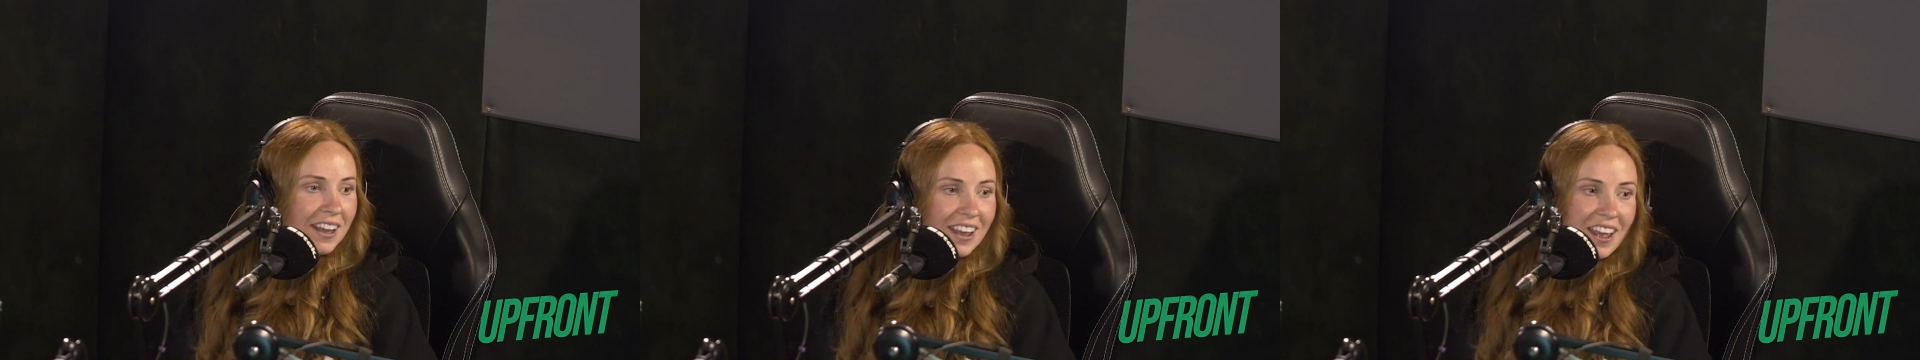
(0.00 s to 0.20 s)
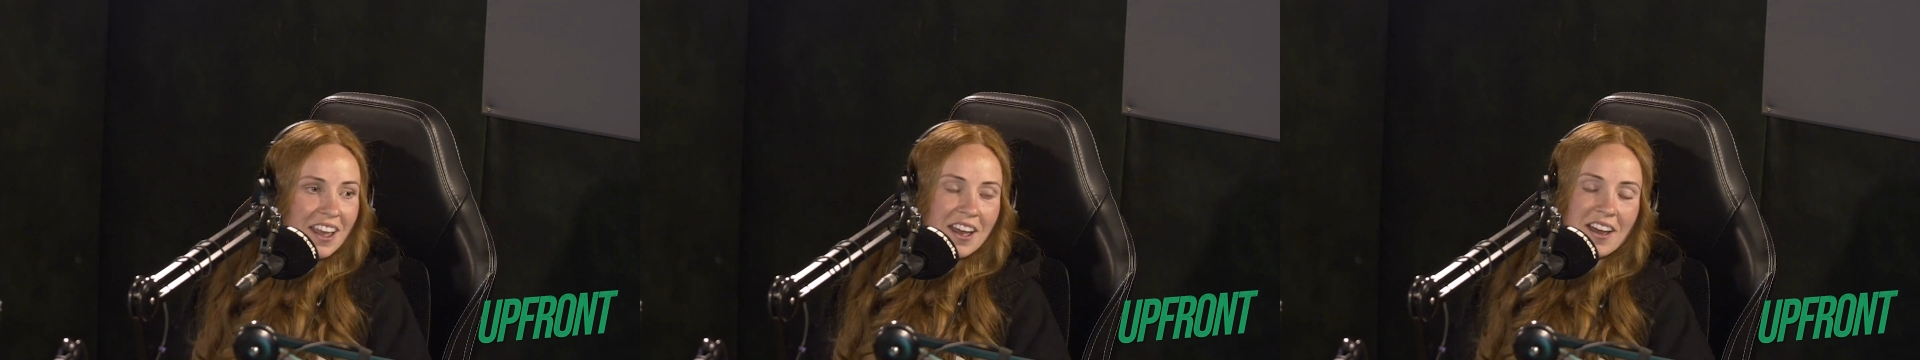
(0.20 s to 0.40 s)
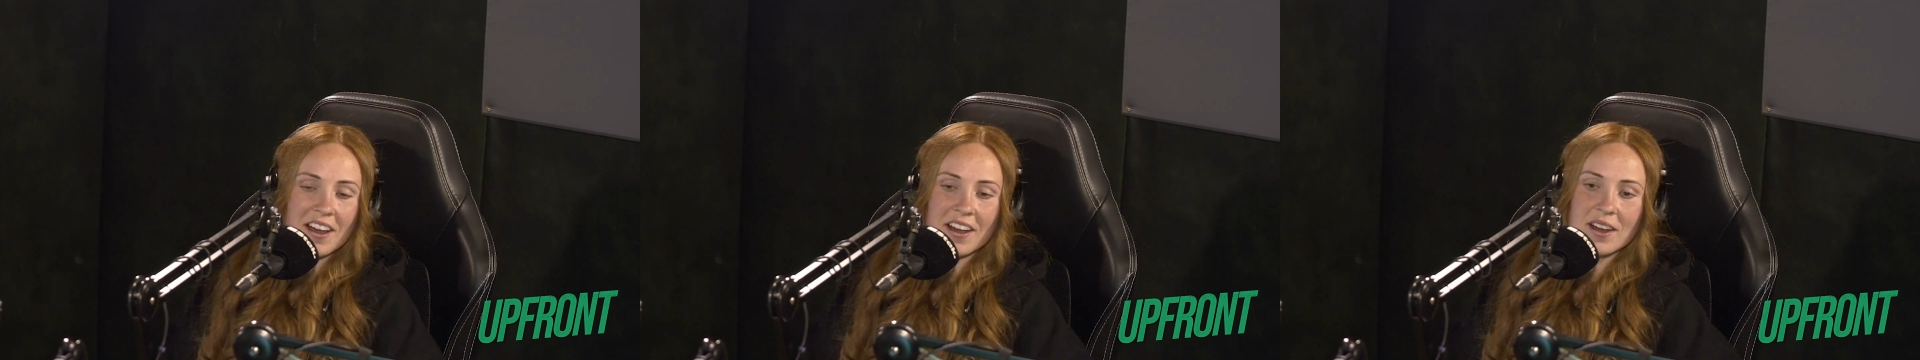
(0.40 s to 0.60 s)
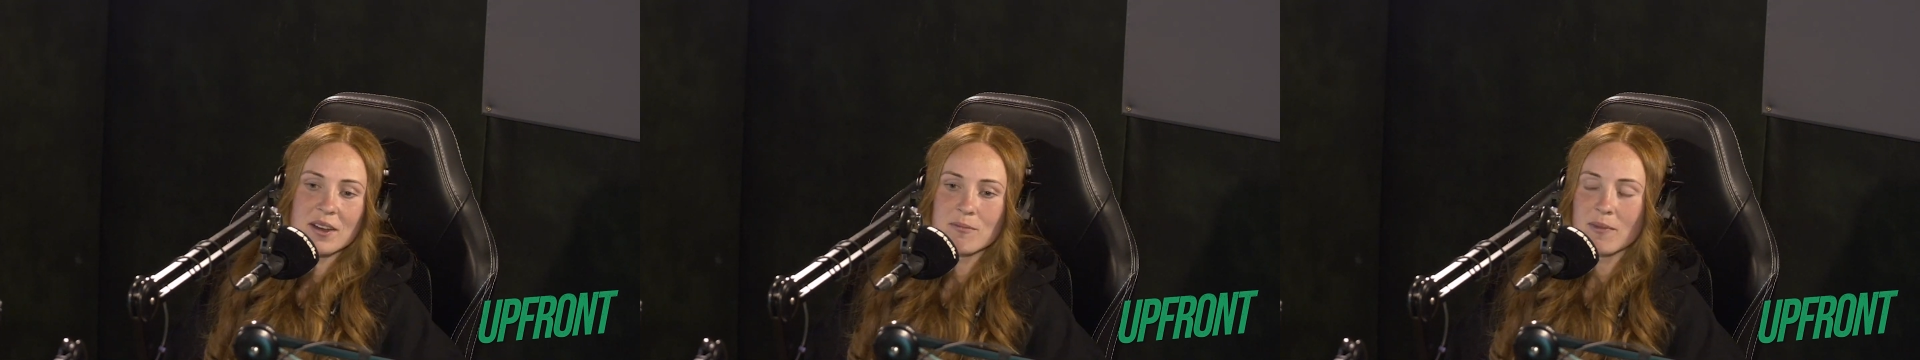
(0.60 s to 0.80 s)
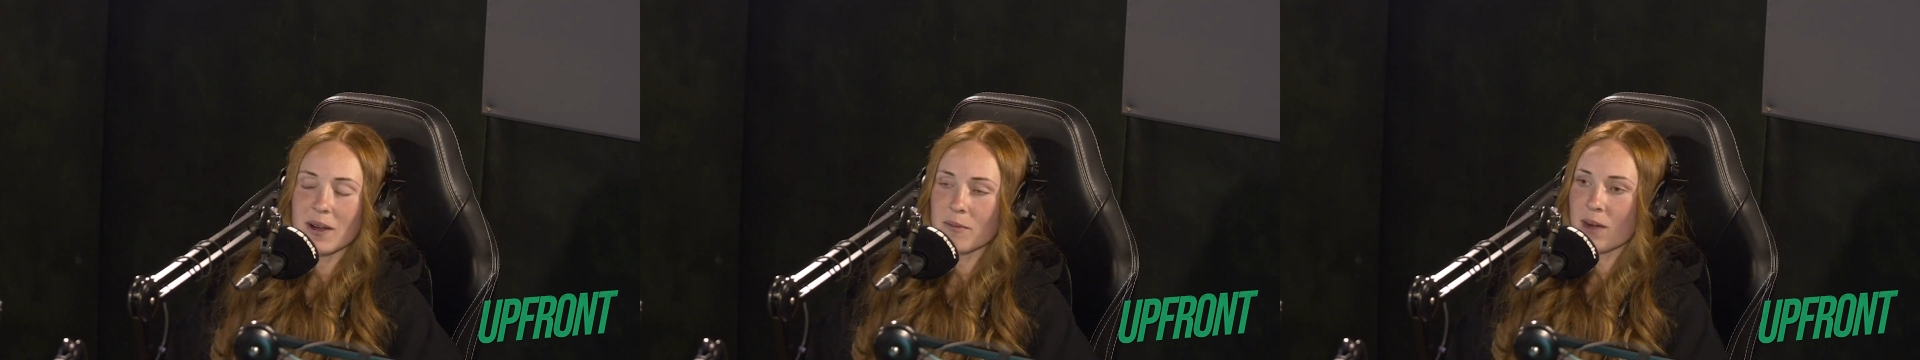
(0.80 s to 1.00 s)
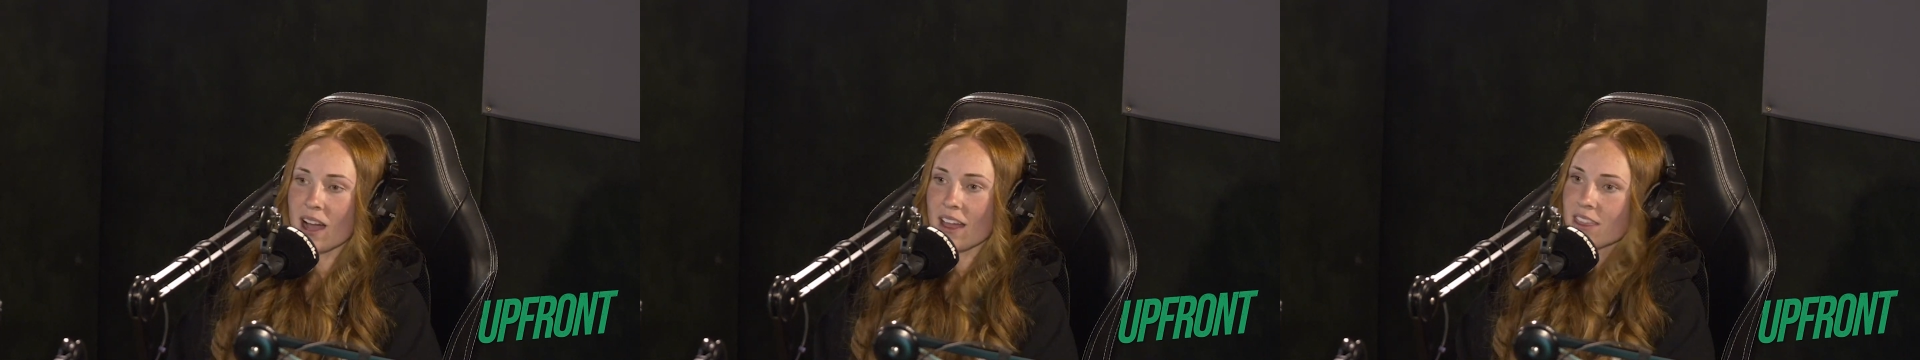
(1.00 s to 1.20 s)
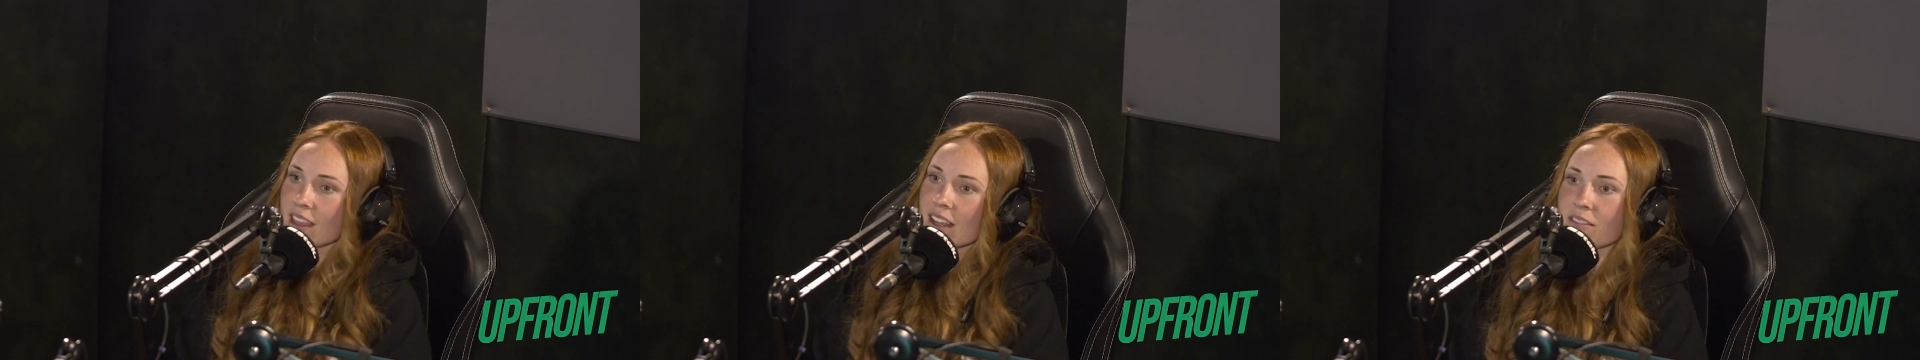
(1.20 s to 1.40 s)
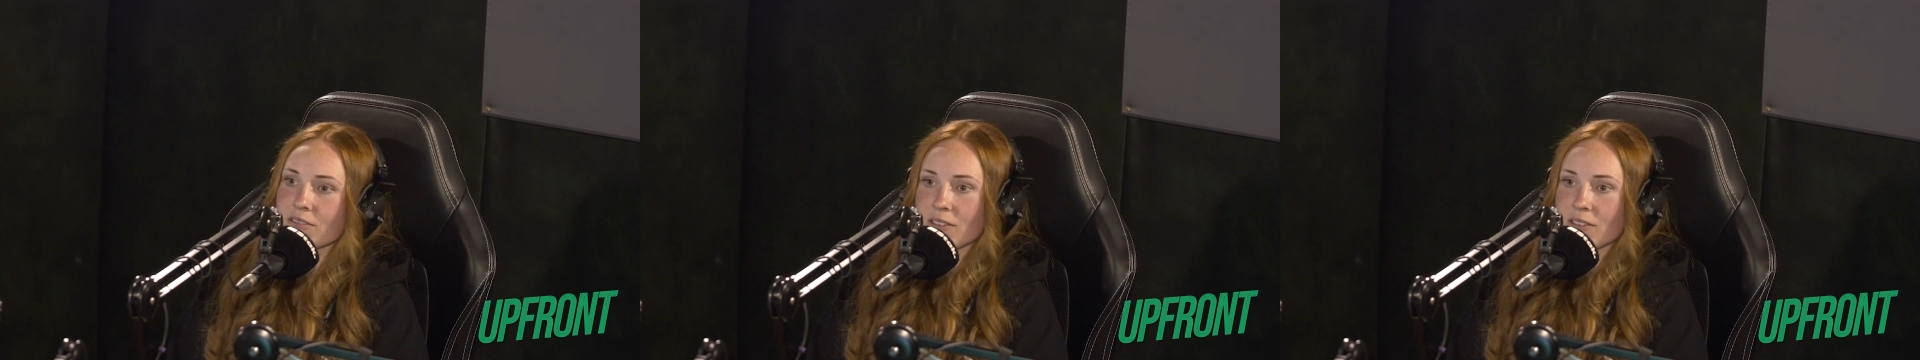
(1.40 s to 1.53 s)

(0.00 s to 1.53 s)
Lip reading: But I think